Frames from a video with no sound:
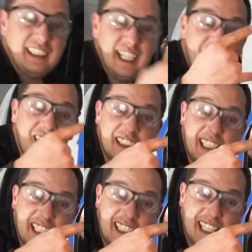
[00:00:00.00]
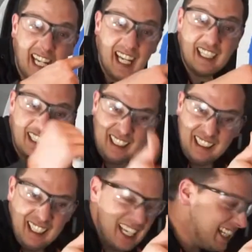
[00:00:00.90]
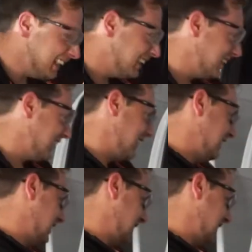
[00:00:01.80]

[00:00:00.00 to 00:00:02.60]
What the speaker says: Dares did that. Yes.